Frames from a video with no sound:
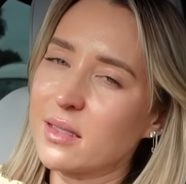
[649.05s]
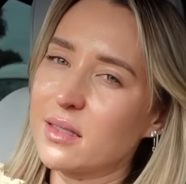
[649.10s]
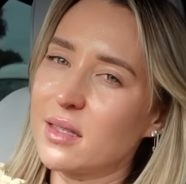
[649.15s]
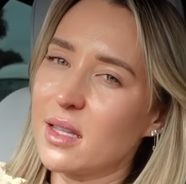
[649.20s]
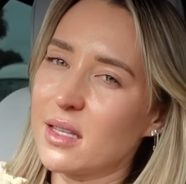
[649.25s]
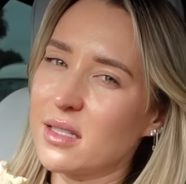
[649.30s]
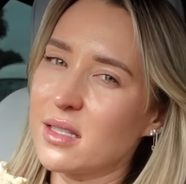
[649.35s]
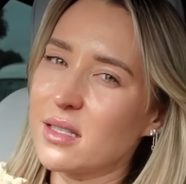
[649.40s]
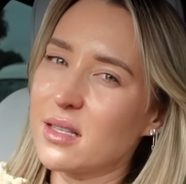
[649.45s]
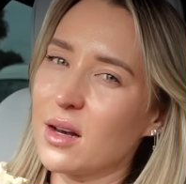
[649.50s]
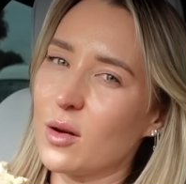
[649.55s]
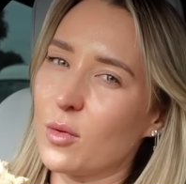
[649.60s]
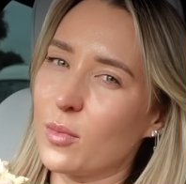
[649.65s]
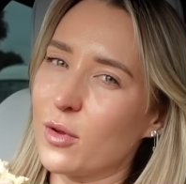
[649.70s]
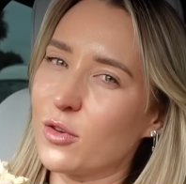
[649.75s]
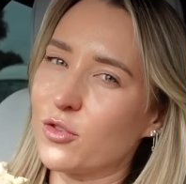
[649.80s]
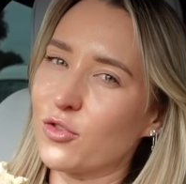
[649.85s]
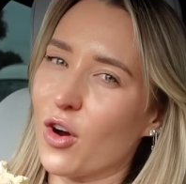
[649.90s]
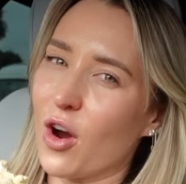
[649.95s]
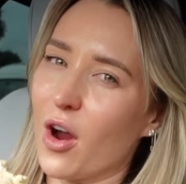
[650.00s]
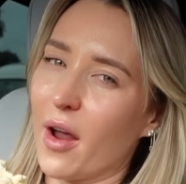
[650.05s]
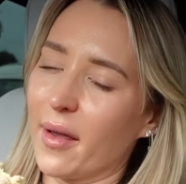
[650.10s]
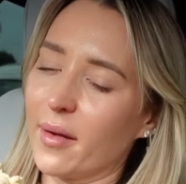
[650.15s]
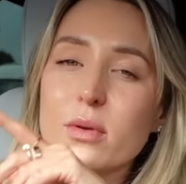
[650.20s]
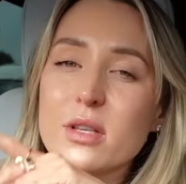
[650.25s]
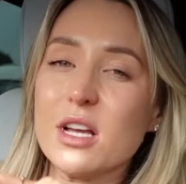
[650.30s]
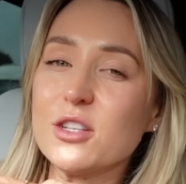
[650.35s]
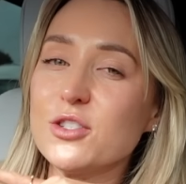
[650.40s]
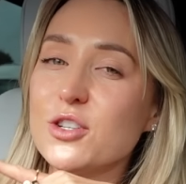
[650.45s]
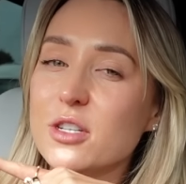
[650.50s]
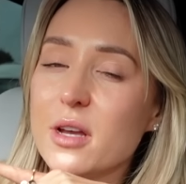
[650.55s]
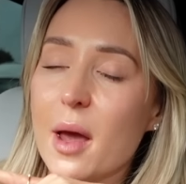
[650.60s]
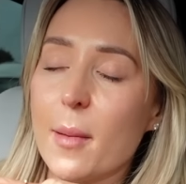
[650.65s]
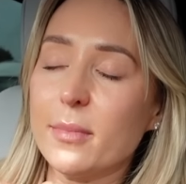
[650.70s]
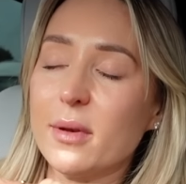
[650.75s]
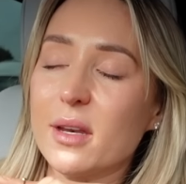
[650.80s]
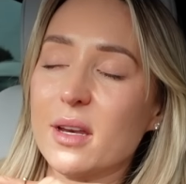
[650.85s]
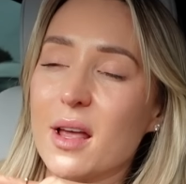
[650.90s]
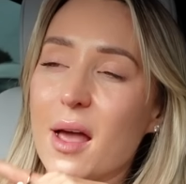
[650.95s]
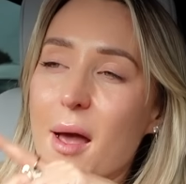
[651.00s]
this is a little bit dry. I was actually
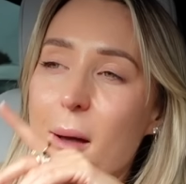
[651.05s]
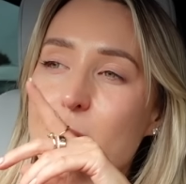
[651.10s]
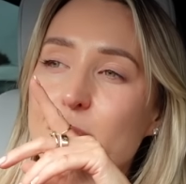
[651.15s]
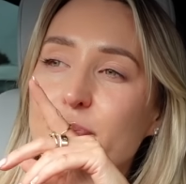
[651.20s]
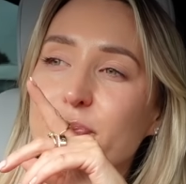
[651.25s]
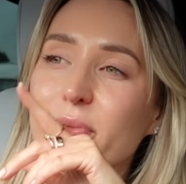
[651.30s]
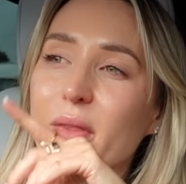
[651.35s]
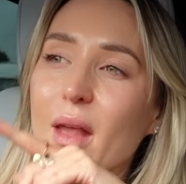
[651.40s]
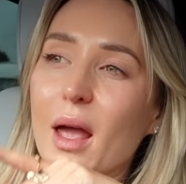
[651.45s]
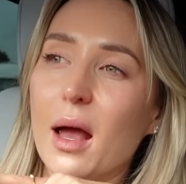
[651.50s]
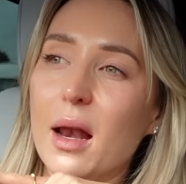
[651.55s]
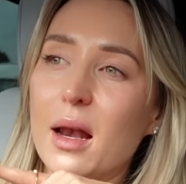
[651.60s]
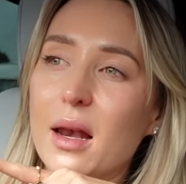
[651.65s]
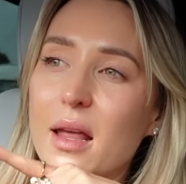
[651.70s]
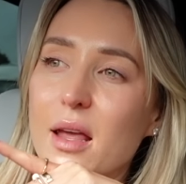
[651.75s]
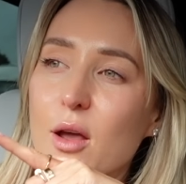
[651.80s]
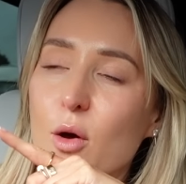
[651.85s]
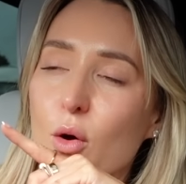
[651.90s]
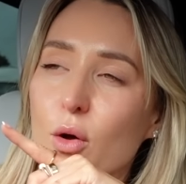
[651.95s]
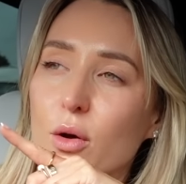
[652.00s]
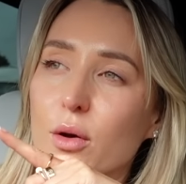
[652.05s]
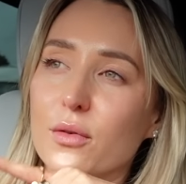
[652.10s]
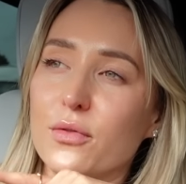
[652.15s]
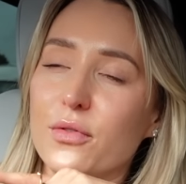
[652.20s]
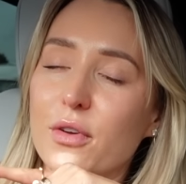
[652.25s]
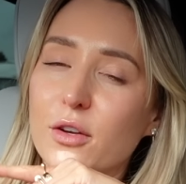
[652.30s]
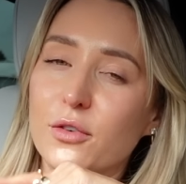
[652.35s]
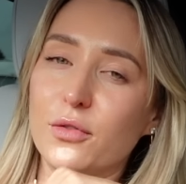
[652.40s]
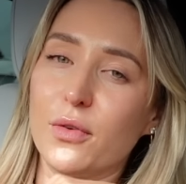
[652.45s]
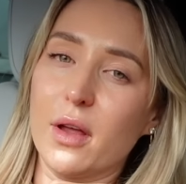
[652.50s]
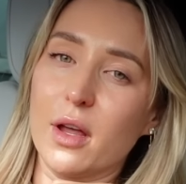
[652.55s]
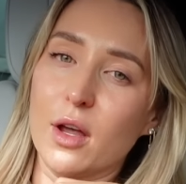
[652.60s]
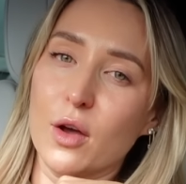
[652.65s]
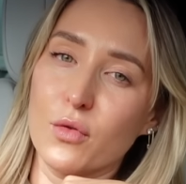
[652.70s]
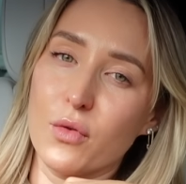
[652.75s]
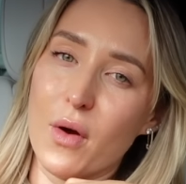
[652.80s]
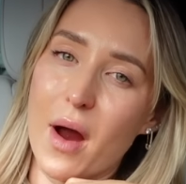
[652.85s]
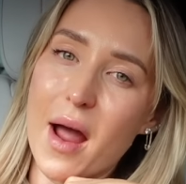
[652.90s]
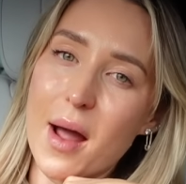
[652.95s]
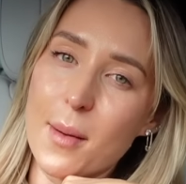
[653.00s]
tempted to get a Leon fish finger
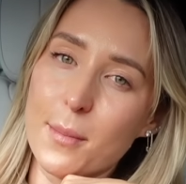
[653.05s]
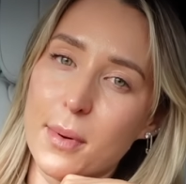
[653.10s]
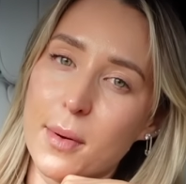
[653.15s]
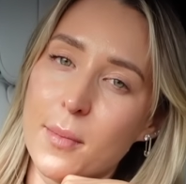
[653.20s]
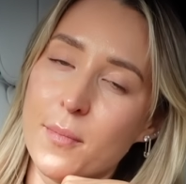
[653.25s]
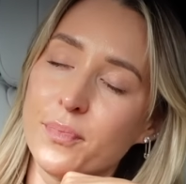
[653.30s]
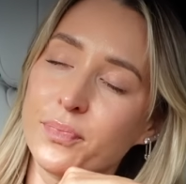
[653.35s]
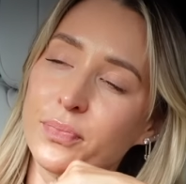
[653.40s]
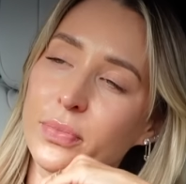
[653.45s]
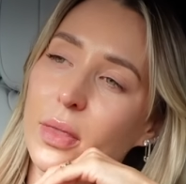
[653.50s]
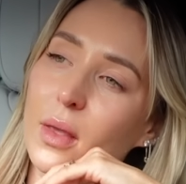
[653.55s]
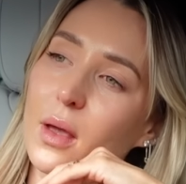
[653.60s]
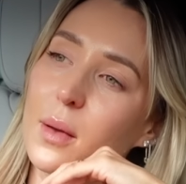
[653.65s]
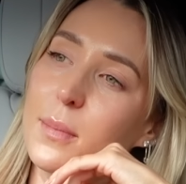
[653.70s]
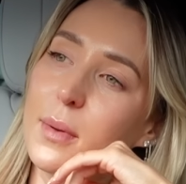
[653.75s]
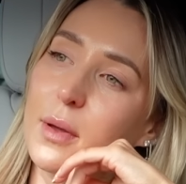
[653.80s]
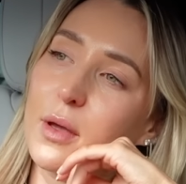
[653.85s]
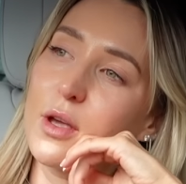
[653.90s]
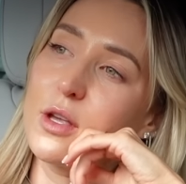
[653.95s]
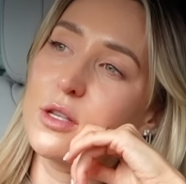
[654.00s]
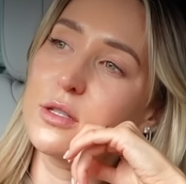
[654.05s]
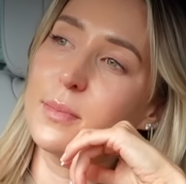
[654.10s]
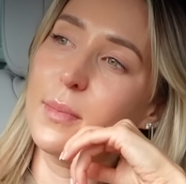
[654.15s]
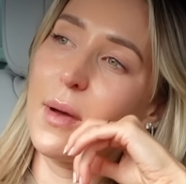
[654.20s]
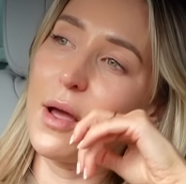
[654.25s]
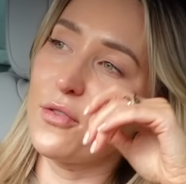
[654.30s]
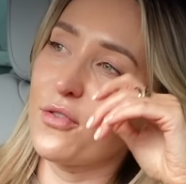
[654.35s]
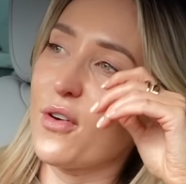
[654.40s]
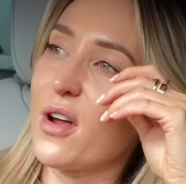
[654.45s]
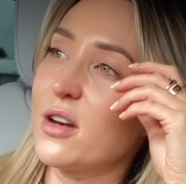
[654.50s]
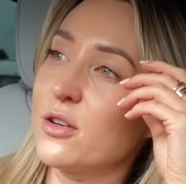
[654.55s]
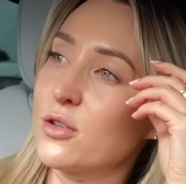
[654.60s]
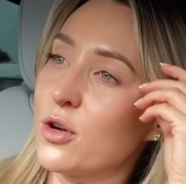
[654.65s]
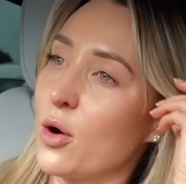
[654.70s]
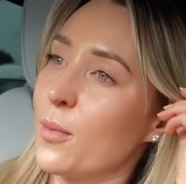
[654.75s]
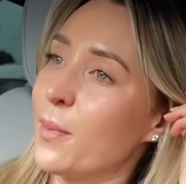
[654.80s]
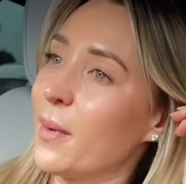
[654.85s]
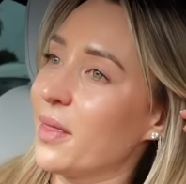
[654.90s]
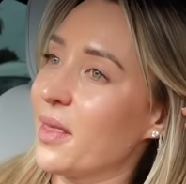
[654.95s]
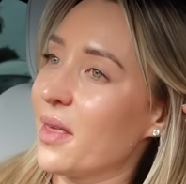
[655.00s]
wrap because my friend
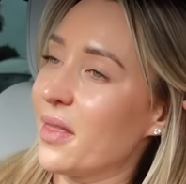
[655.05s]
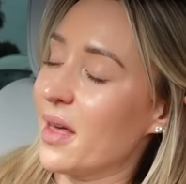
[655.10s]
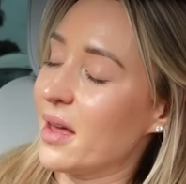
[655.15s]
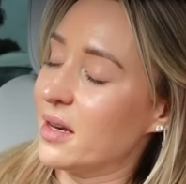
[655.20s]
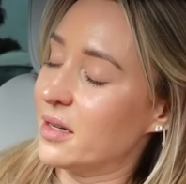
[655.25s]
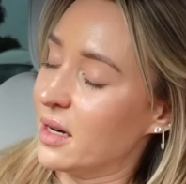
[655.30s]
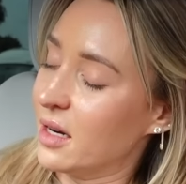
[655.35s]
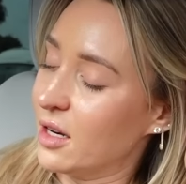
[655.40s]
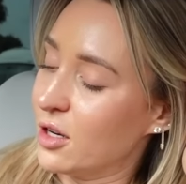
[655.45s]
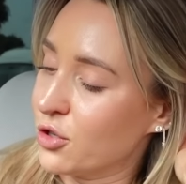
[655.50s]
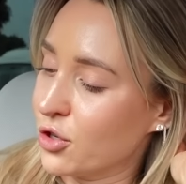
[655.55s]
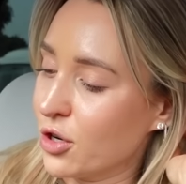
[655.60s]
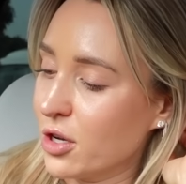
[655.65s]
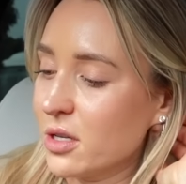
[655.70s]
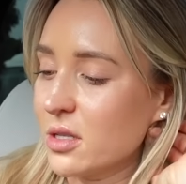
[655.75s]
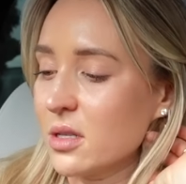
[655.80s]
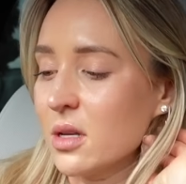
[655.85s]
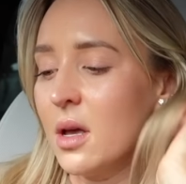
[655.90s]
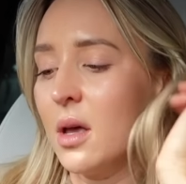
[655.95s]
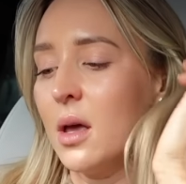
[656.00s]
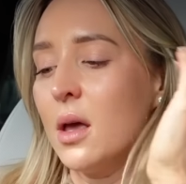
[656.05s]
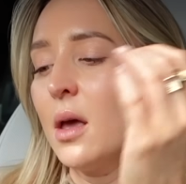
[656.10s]
told me that they're delicious.